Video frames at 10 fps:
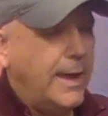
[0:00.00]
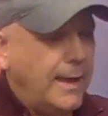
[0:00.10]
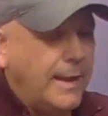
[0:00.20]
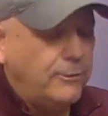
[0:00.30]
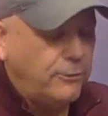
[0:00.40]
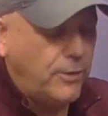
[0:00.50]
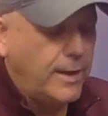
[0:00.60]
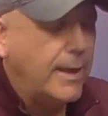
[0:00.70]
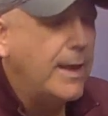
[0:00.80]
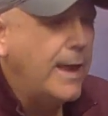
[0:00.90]
and they just
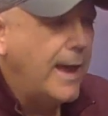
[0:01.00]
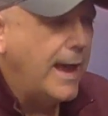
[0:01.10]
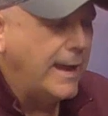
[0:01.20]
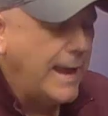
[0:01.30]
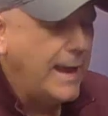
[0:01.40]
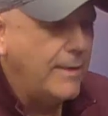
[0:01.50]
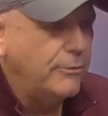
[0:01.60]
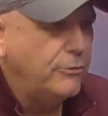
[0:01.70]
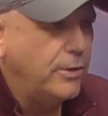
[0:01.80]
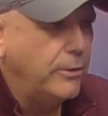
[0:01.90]
think, I can't
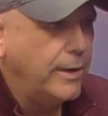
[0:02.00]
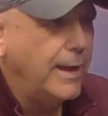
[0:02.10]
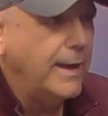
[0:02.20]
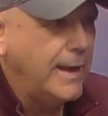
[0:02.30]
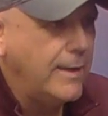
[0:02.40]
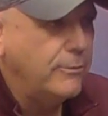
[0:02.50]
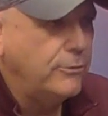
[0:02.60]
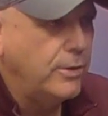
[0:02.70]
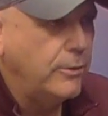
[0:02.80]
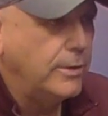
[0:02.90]
have a cigarette. I can't have a
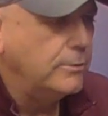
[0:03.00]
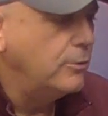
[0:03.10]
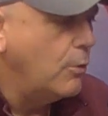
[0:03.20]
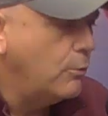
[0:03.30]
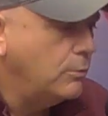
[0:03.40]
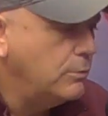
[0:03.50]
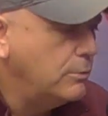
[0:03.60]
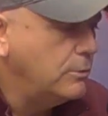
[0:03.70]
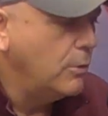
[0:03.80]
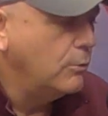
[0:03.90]
cigarette.
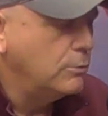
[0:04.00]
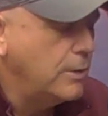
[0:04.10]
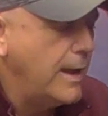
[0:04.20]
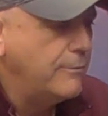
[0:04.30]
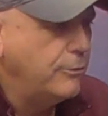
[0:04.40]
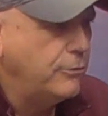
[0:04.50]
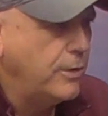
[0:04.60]
Don't, don't have the